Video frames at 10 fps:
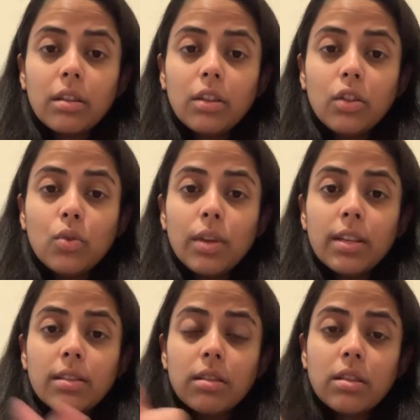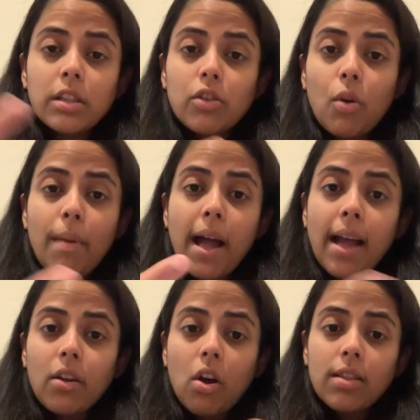you can still go
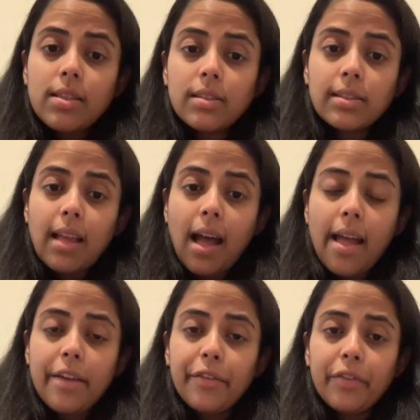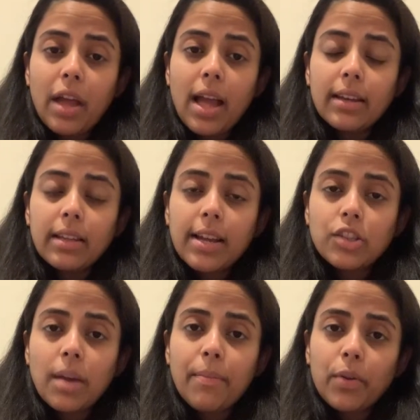back on this live and
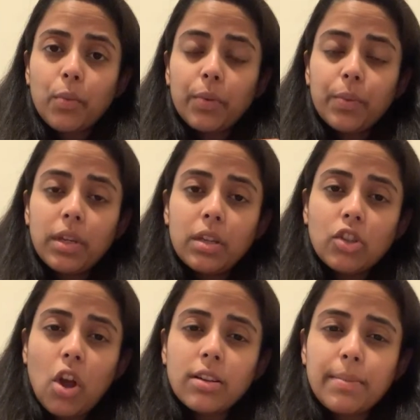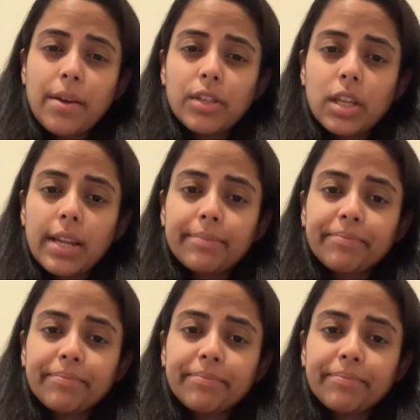catch up on what we talked about today.